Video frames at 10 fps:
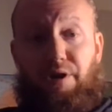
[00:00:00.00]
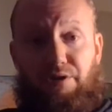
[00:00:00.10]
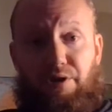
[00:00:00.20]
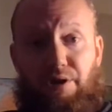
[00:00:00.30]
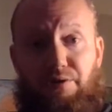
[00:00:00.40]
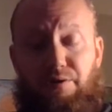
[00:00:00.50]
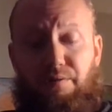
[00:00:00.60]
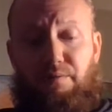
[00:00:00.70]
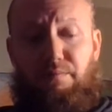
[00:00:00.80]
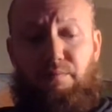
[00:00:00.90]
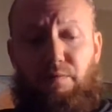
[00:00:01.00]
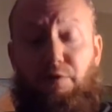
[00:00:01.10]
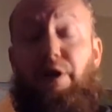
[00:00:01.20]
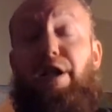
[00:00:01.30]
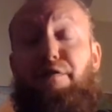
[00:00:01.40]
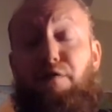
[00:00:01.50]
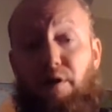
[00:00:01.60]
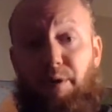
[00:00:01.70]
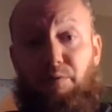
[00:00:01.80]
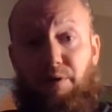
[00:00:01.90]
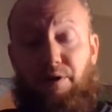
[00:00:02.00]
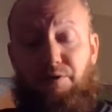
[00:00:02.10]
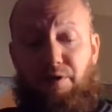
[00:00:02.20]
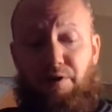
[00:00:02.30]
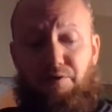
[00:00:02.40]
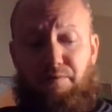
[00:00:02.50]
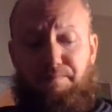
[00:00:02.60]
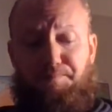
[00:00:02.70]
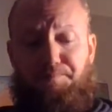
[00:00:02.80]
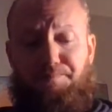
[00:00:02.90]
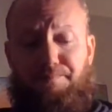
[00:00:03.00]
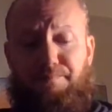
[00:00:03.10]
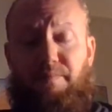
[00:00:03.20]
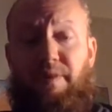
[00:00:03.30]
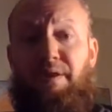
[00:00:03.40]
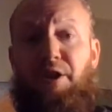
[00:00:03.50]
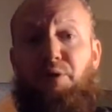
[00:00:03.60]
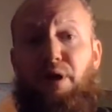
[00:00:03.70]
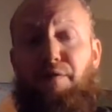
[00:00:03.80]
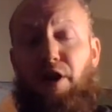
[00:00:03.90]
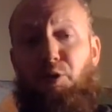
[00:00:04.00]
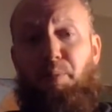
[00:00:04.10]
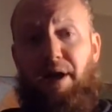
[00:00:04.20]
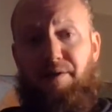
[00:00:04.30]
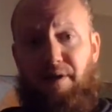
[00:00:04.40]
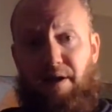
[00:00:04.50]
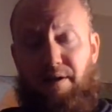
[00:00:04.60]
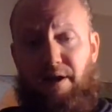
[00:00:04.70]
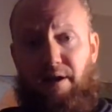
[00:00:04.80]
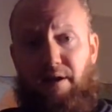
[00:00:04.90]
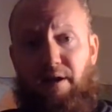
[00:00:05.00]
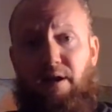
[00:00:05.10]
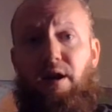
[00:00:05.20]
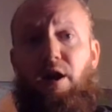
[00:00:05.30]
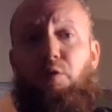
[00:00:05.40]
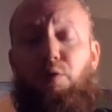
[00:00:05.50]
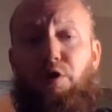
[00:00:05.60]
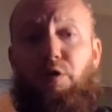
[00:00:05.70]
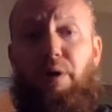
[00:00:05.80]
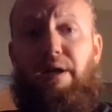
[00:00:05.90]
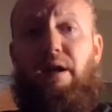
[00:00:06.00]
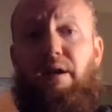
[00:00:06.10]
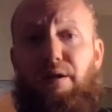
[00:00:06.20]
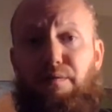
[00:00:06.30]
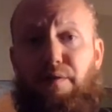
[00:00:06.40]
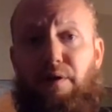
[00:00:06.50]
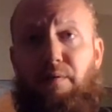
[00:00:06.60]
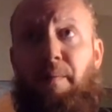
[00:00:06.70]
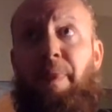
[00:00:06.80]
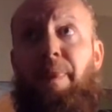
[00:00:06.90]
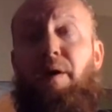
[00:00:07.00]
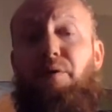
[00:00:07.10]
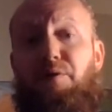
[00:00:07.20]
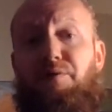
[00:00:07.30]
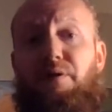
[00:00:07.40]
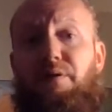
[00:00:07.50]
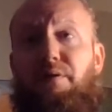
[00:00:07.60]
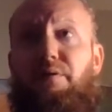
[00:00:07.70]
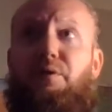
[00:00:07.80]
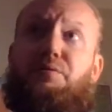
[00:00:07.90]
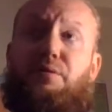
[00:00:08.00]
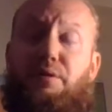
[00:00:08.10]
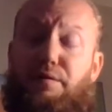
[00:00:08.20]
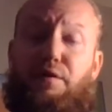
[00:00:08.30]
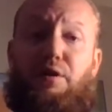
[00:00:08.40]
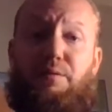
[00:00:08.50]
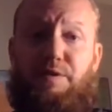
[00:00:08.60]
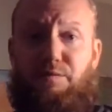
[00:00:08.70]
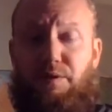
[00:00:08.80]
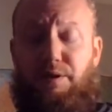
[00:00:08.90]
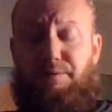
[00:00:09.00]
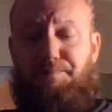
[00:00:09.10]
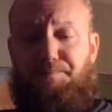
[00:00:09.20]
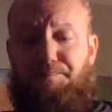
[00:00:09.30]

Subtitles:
exchange, organic farming work exchange. Then you have helpx.net and workaway.info. Now those are farms as well.